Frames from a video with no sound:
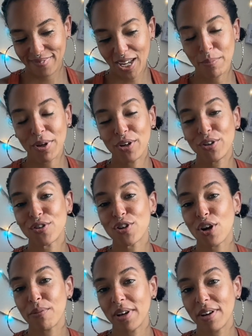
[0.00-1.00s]
And better
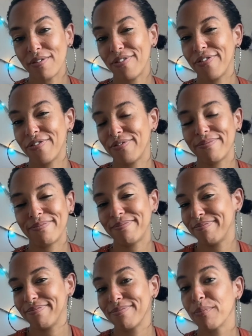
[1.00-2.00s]
determined
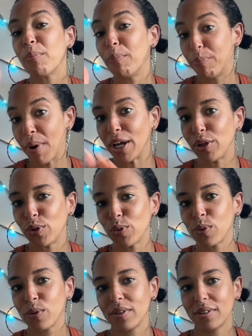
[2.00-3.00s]
by
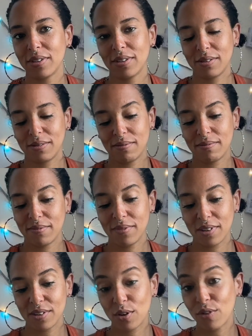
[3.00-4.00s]
you.
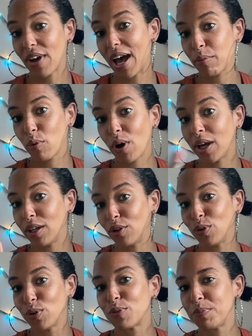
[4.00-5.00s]
So if I'm quiet
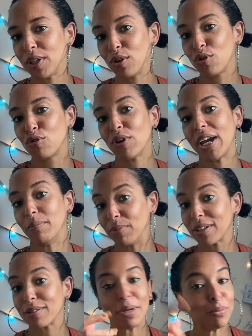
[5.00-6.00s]
and you speak, great,
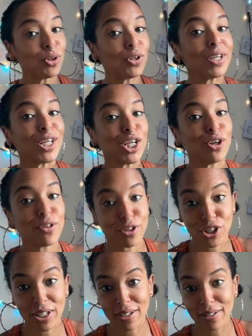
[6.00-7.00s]
because maybe you need to hear the
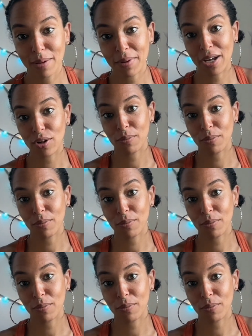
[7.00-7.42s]
shit that's coming out of your